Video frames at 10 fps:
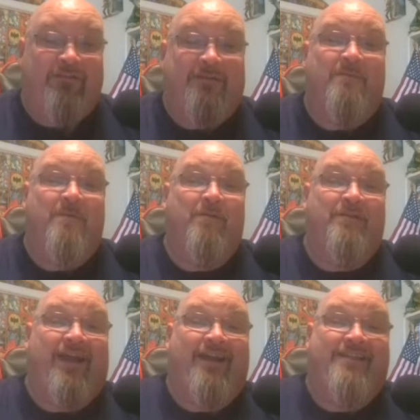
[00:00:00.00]
seem to remember
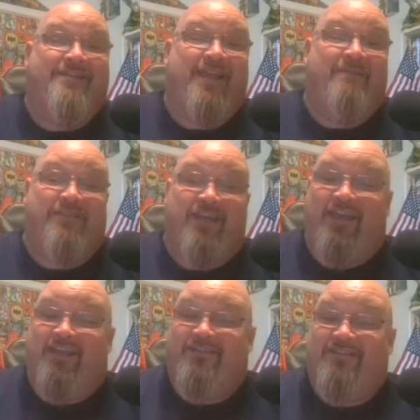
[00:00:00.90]
the kind of the same
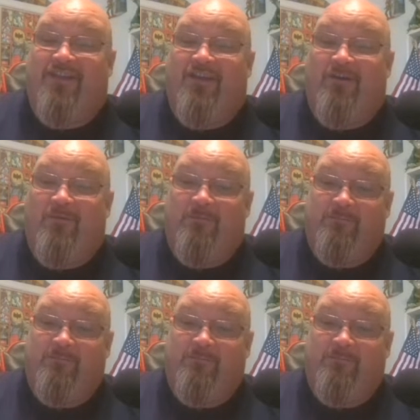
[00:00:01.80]
thing. So